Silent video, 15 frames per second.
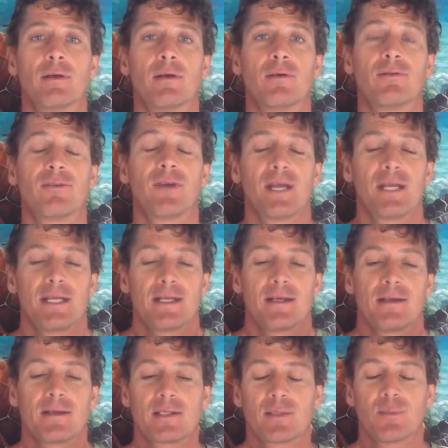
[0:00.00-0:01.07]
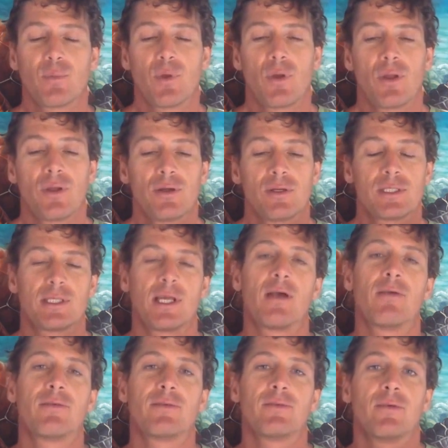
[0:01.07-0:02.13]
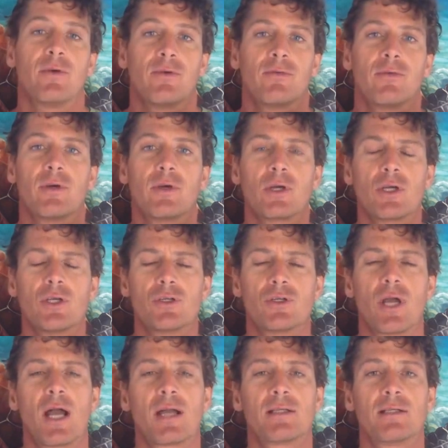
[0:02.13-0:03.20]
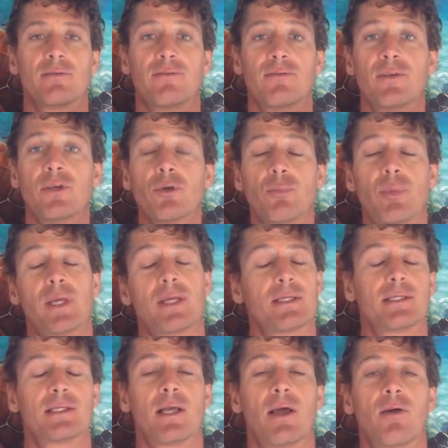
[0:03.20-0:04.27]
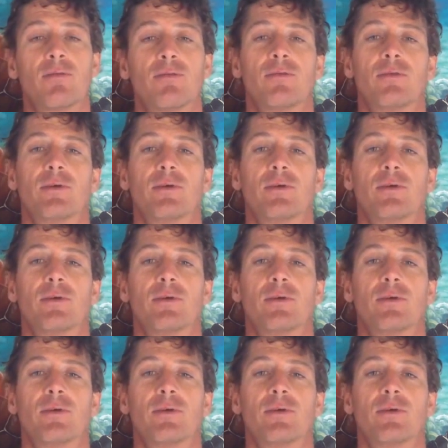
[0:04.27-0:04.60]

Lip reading: of finding a smaller self, of a contracted, fear-based self.